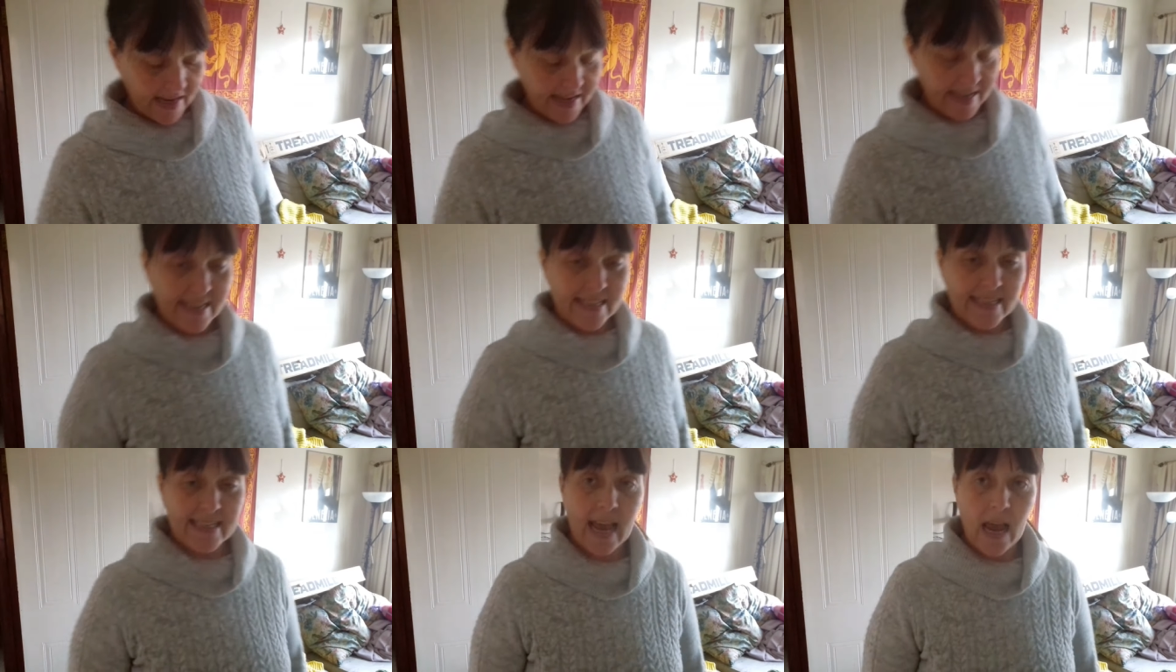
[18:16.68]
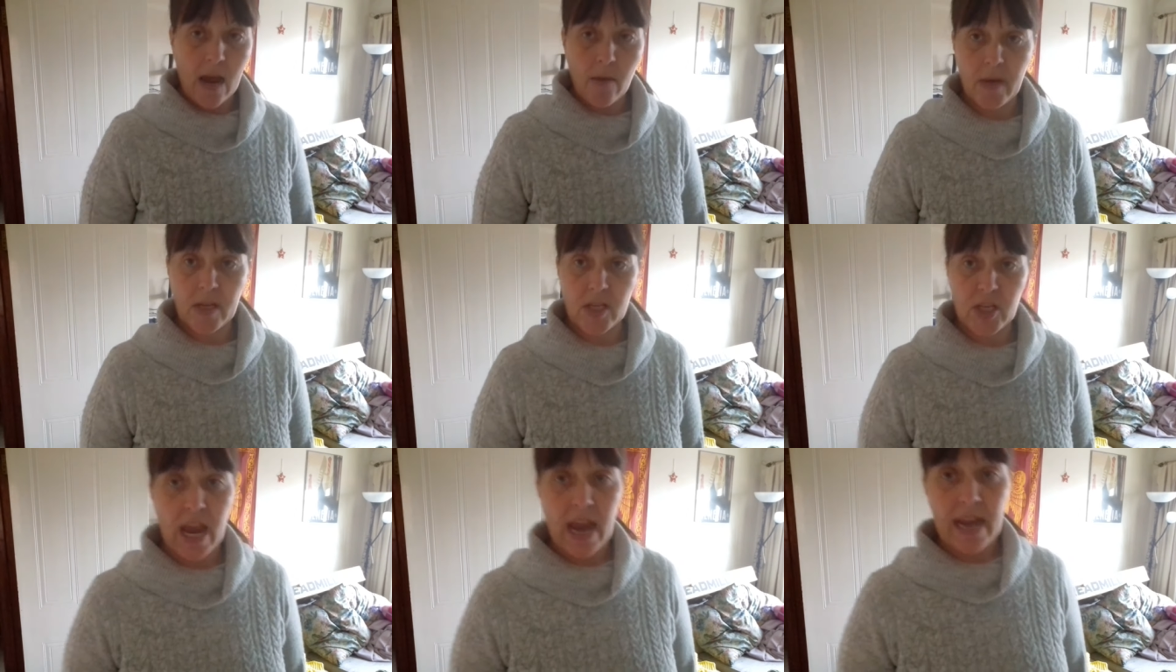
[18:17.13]
is how
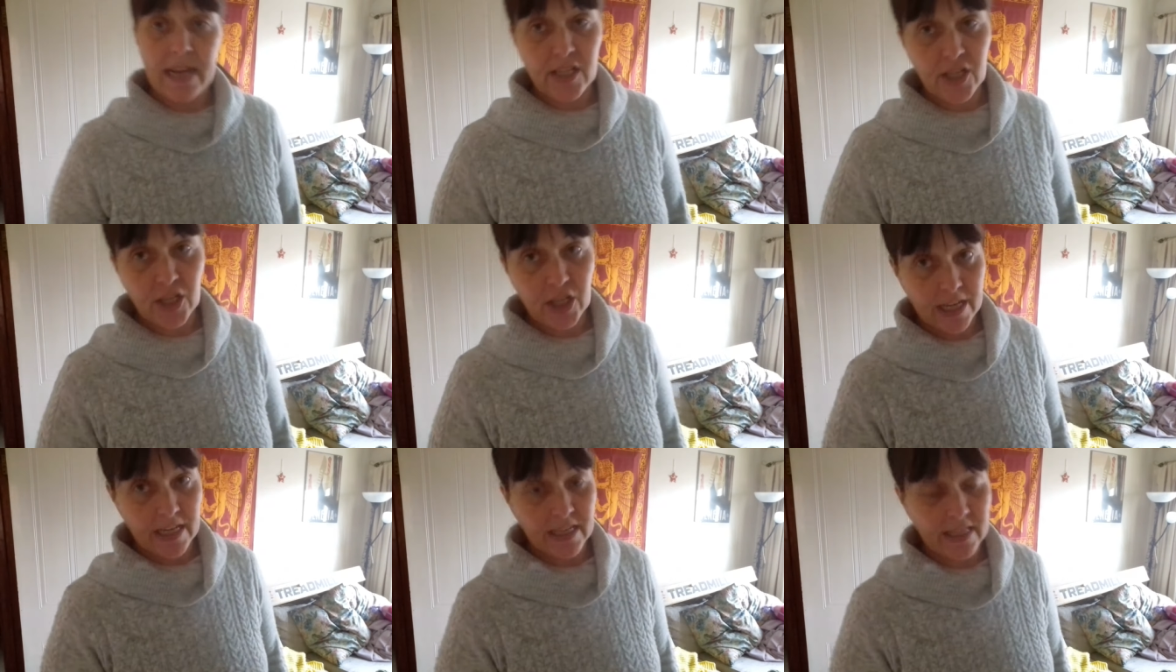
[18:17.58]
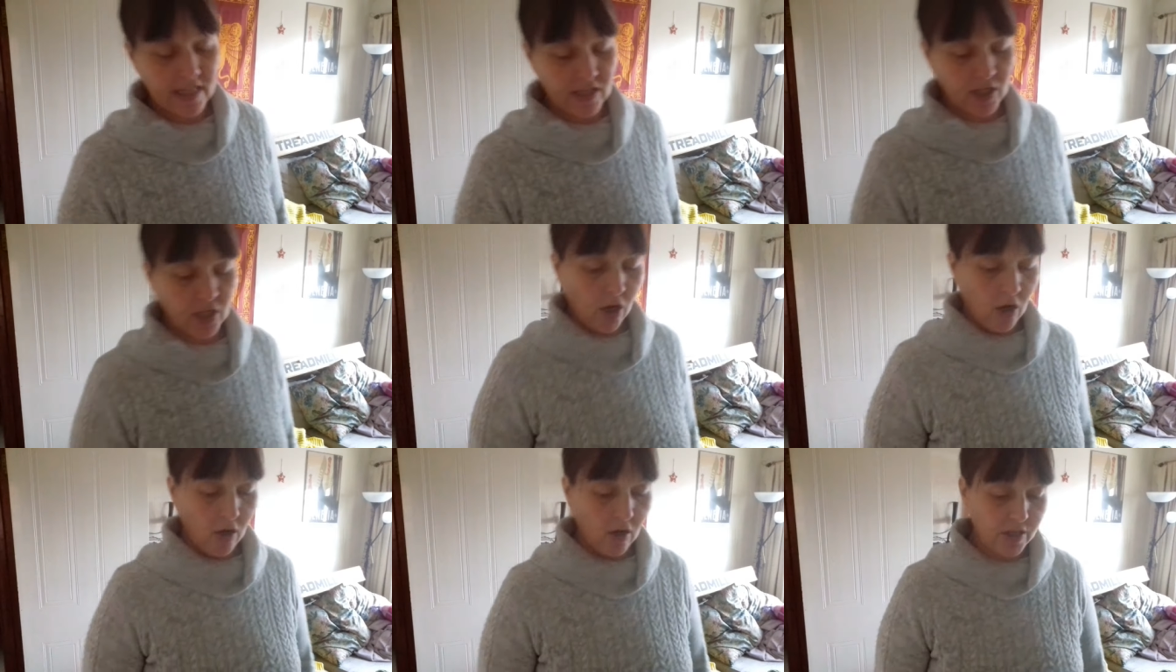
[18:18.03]
much energy
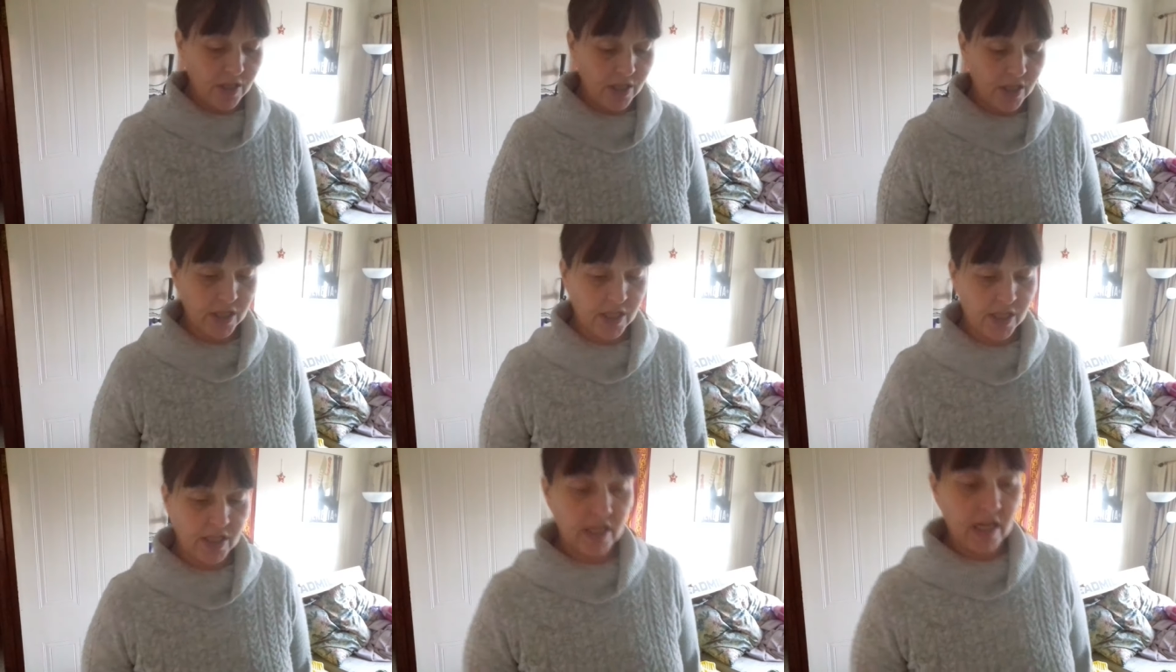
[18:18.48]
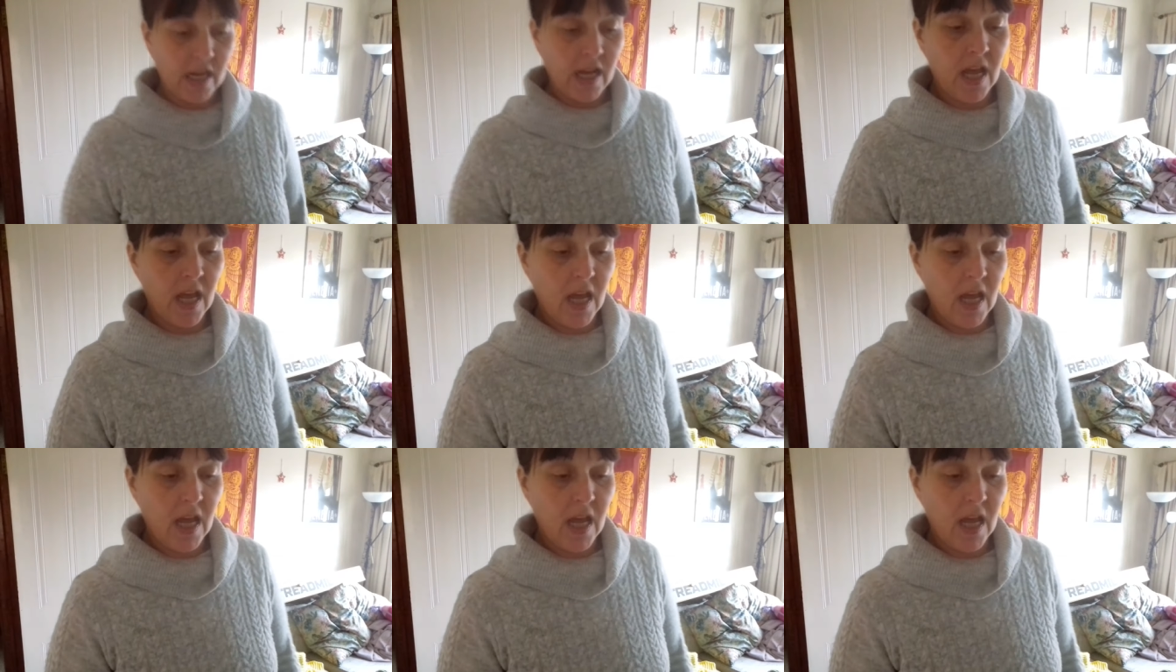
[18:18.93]
this costs.